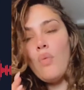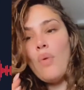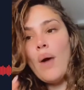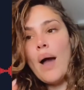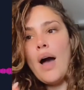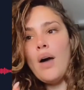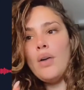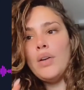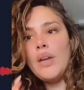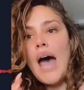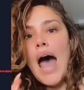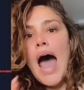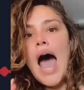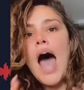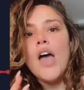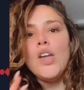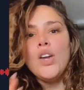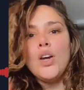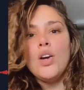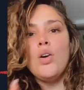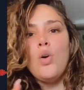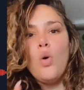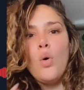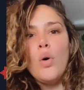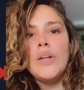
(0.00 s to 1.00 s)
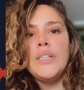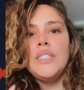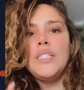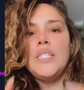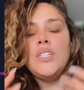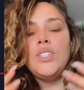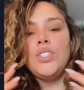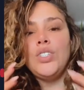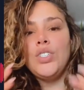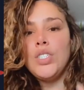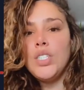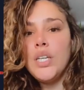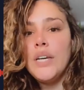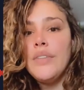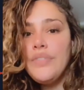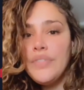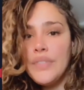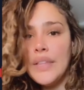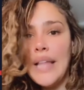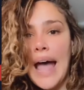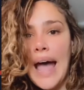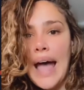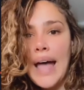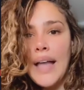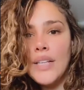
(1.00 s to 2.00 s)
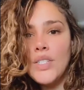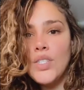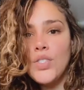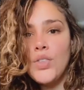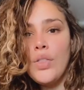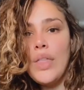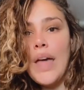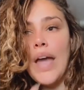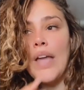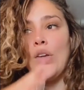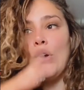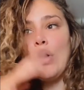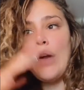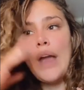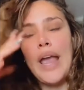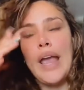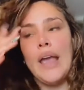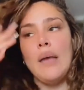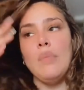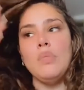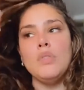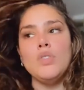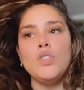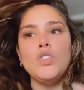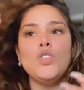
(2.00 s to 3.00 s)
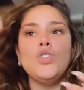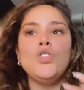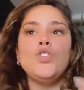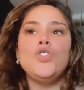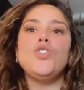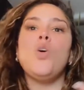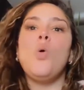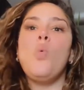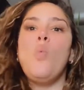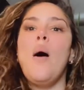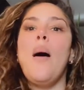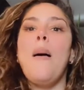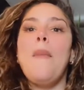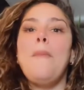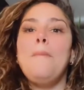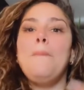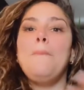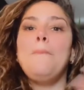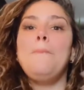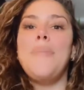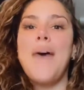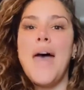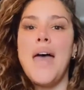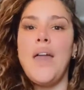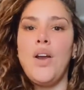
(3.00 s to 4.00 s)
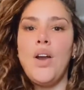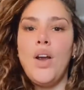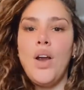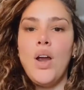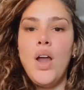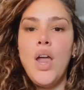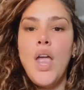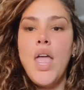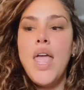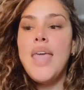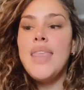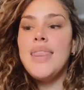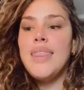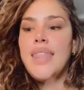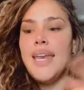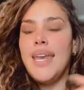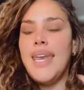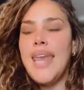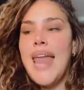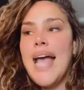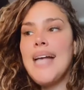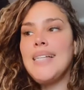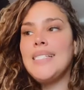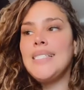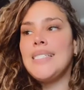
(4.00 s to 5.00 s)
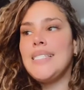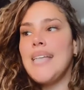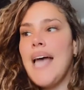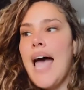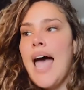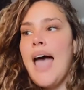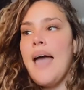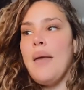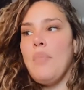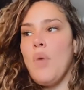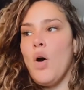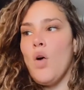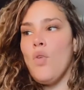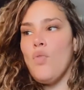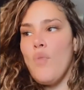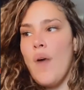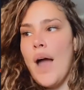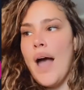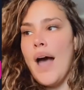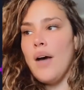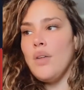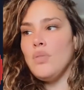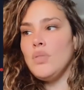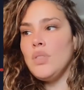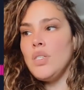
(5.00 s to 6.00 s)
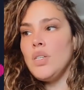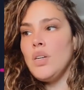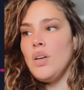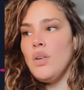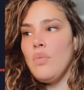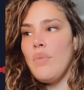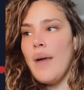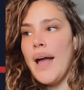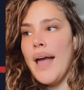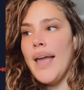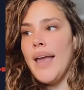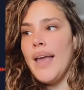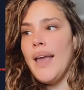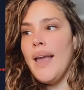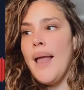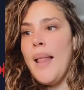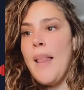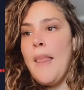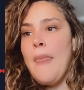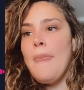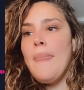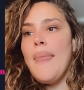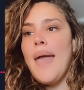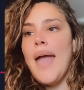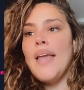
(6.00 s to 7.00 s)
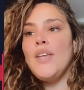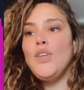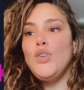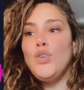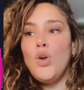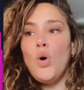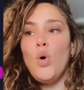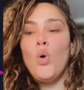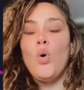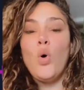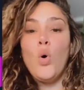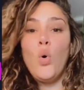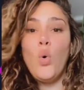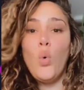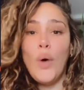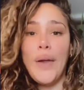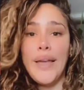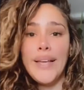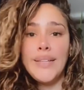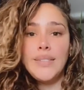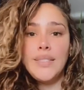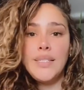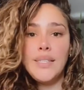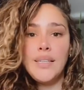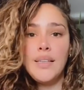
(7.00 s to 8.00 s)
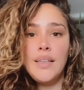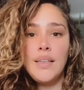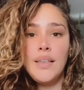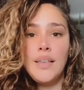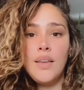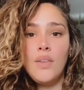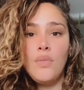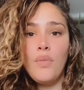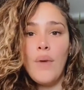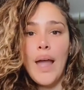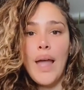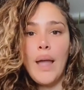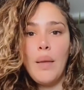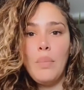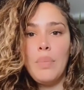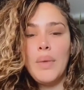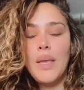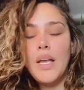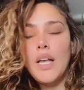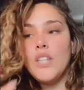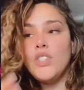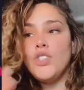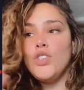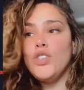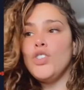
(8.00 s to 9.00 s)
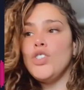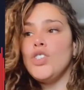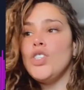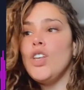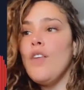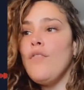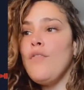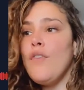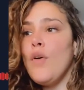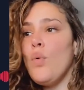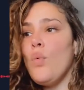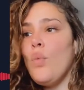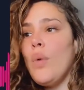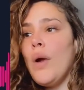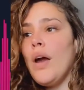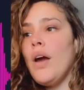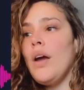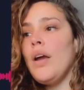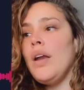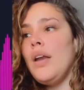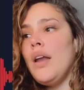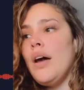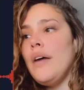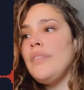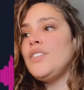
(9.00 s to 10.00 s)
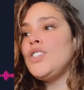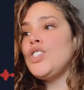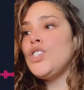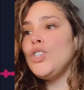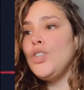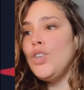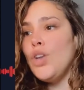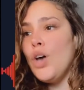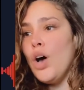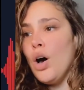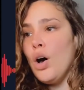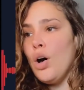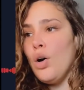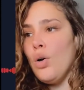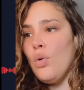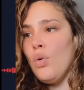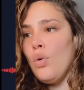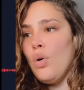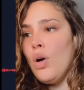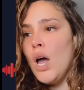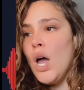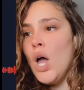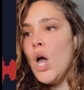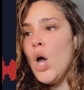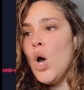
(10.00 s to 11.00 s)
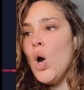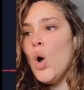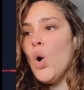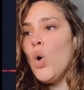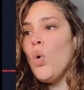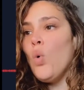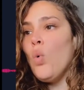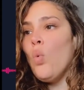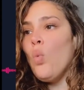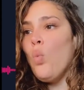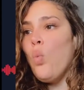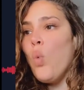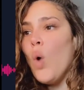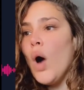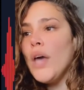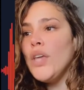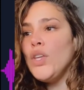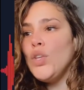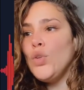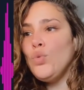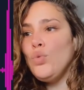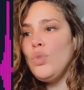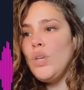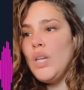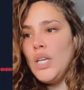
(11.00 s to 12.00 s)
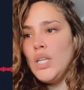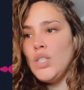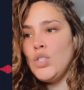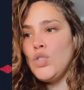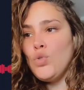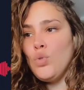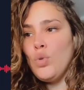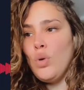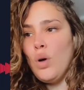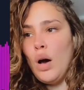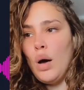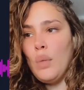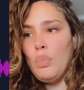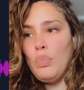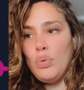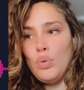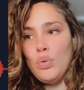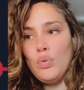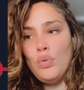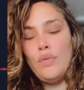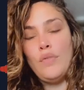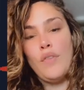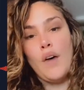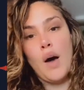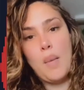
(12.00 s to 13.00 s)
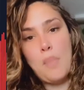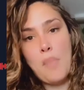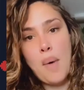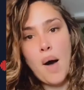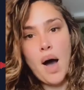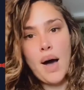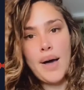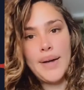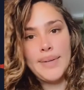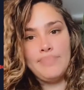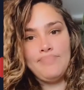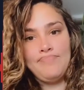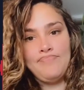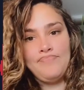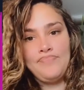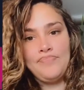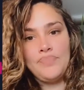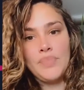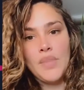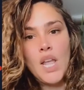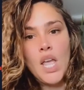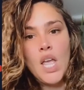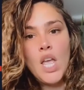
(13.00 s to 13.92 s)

around how you're going to shift that so that you're able to show up better the next time around, right? And you don't quit, right? Because you're self-aware enough to know what you need to improve upon.